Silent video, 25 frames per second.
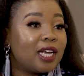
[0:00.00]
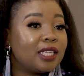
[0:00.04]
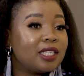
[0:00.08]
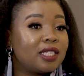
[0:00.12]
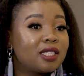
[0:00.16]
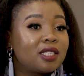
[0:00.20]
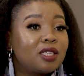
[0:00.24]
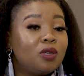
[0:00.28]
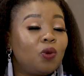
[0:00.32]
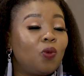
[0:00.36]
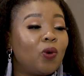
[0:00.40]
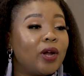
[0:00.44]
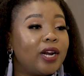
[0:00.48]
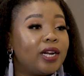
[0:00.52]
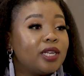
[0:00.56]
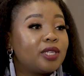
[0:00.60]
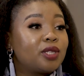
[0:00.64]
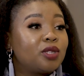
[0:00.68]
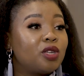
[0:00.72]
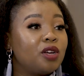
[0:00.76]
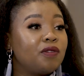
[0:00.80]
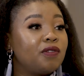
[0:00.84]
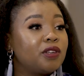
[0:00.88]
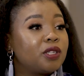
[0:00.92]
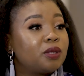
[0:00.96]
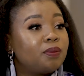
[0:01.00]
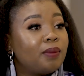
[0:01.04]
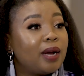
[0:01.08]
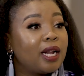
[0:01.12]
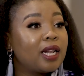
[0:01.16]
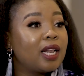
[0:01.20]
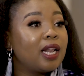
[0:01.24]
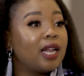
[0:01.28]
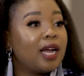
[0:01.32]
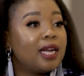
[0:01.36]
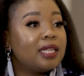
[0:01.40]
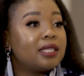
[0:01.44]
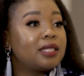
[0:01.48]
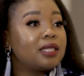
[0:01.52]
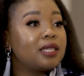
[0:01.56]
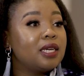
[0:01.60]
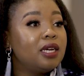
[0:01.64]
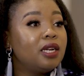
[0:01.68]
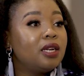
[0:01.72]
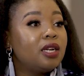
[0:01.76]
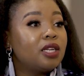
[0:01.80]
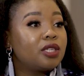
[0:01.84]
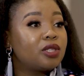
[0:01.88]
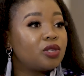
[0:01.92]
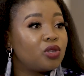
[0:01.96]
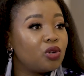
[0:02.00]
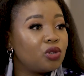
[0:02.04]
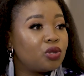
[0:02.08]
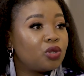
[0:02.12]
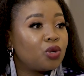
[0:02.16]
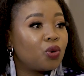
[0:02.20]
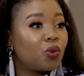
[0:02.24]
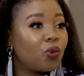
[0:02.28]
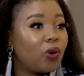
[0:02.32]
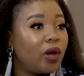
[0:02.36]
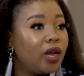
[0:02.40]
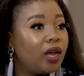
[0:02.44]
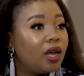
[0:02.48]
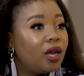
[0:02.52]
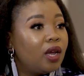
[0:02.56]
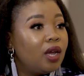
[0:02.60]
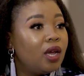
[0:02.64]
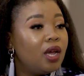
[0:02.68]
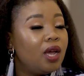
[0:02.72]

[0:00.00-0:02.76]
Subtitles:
I still want to service my clients in a certain way.